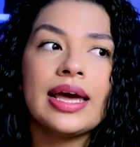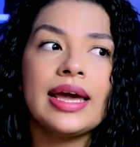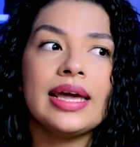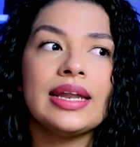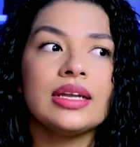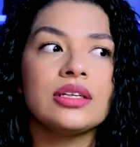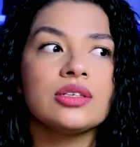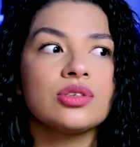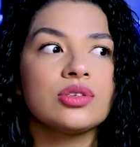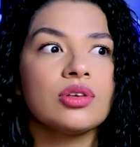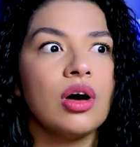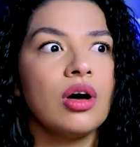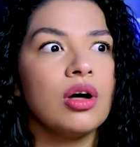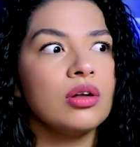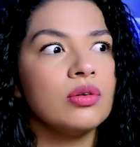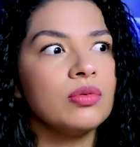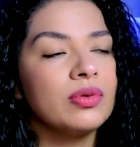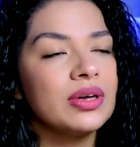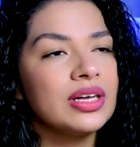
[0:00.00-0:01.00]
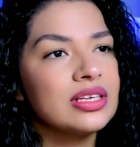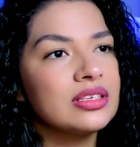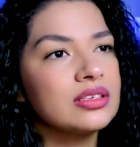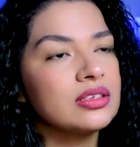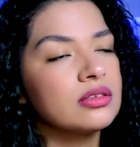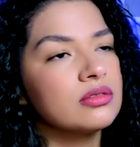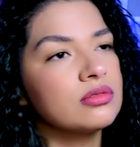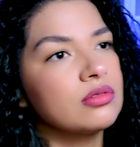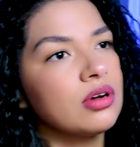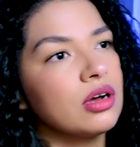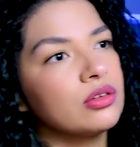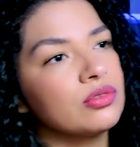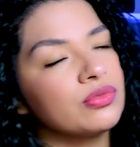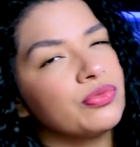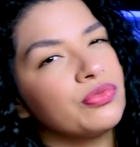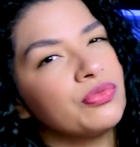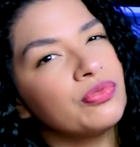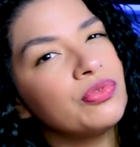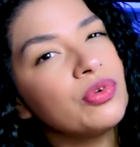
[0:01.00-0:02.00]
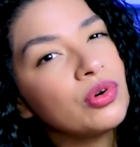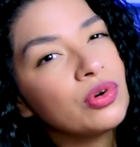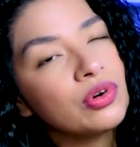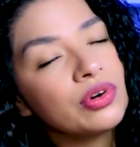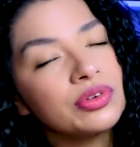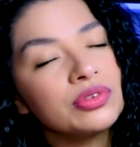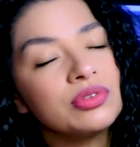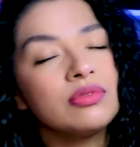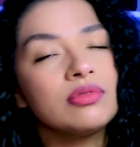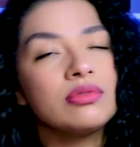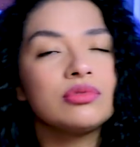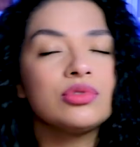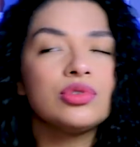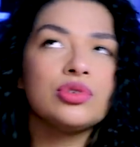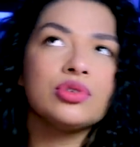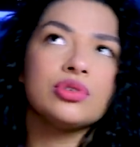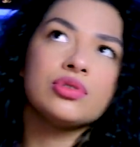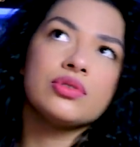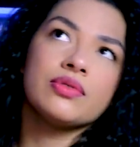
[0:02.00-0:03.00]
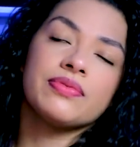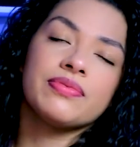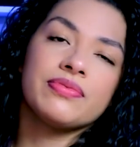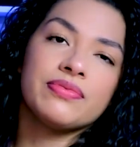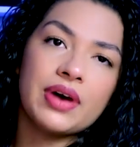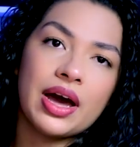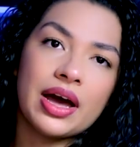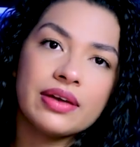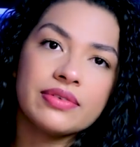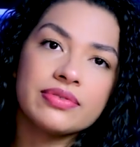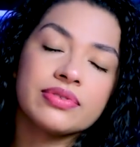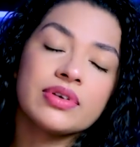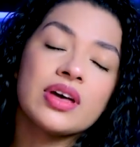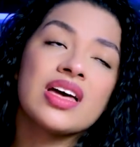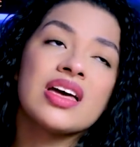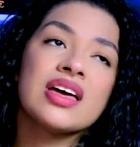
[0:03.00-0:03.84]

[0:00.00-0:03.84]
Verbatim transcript: and it's always around four to five